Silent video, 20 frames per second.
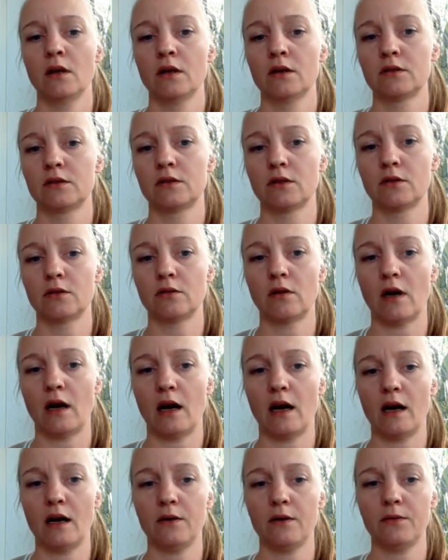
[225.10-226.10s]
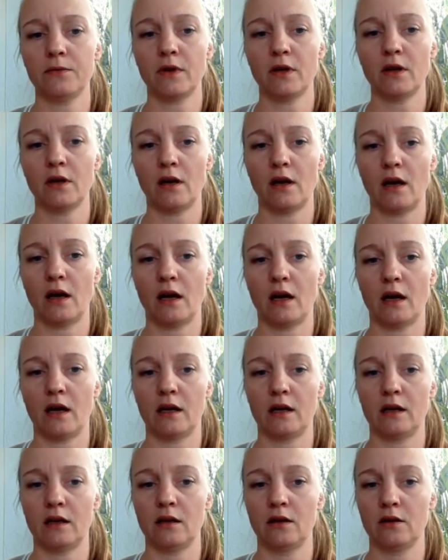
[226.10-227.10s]
So after
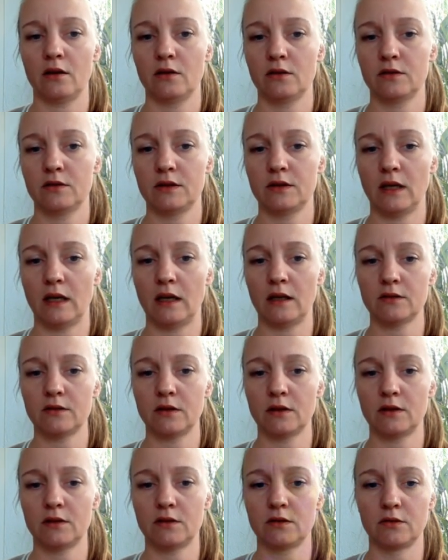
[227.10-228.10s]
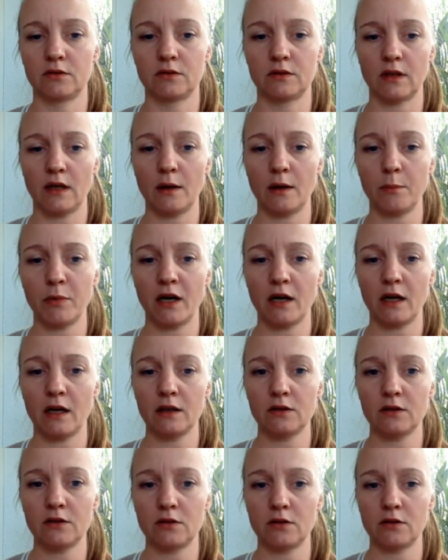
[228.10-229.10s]
I change it to tab
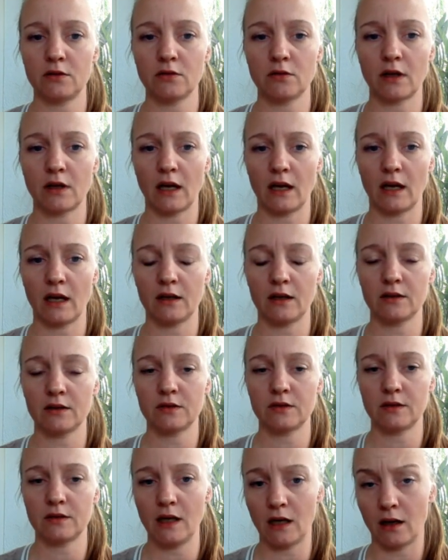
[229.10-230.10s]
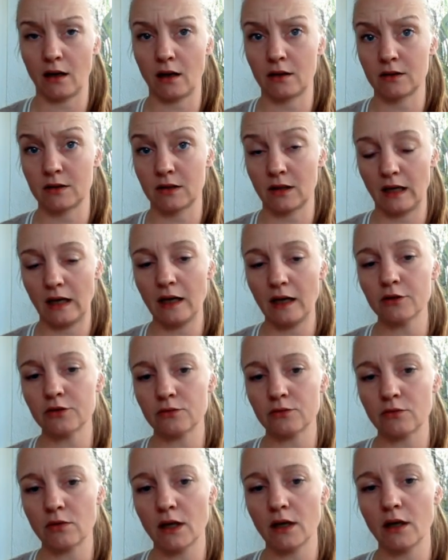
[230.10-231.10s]
height, you can see that it's
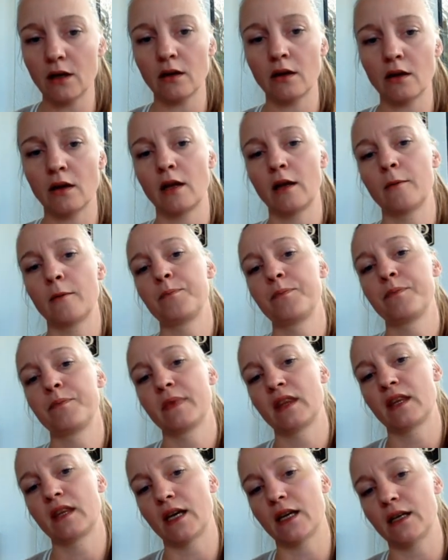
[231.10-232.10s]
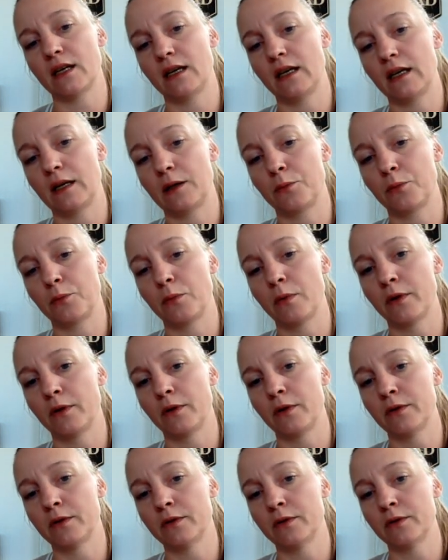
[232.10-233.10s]
illustrated that it
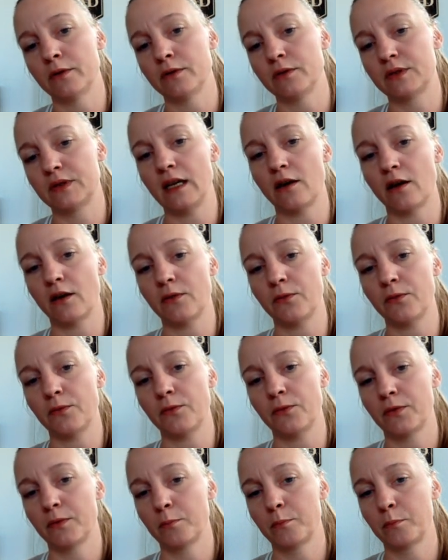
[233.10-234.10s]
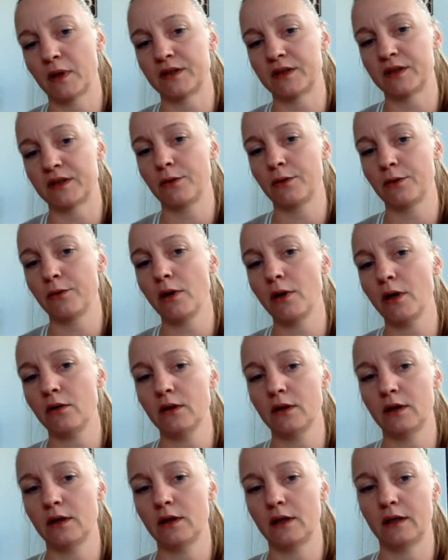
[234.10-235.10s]
will take off material
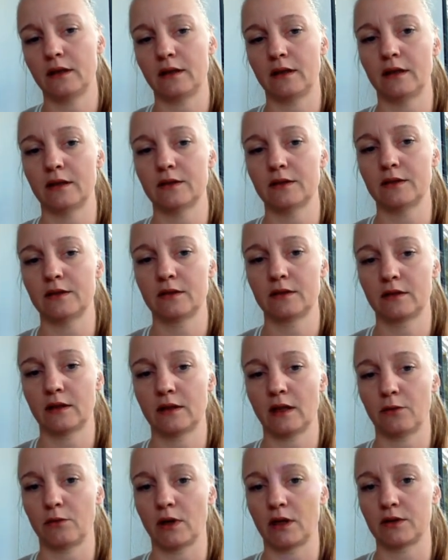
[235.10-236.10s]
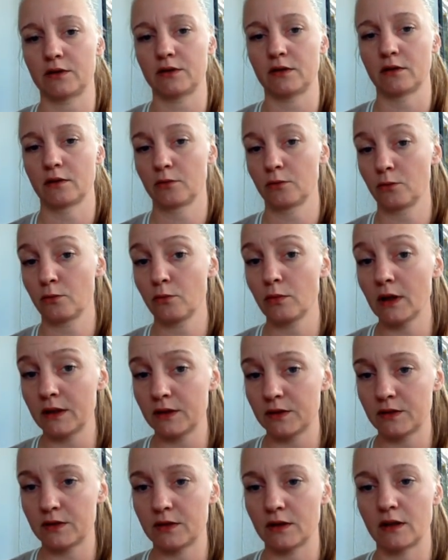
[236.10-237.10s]
in this direction,
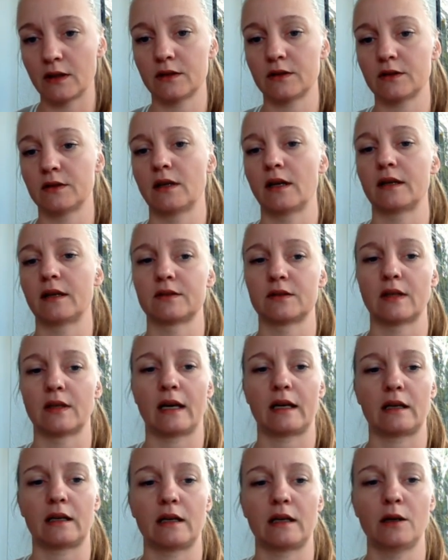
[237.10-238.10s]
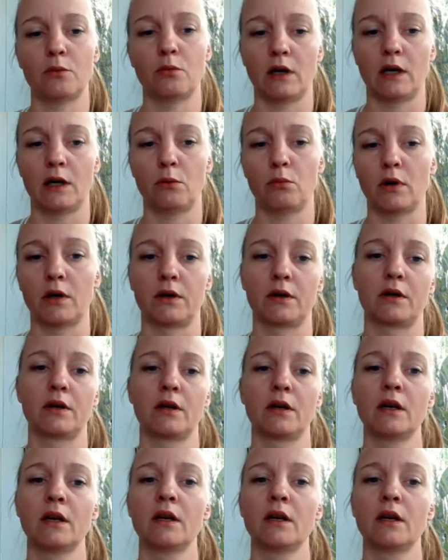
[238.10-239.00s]
which is exactly what I want.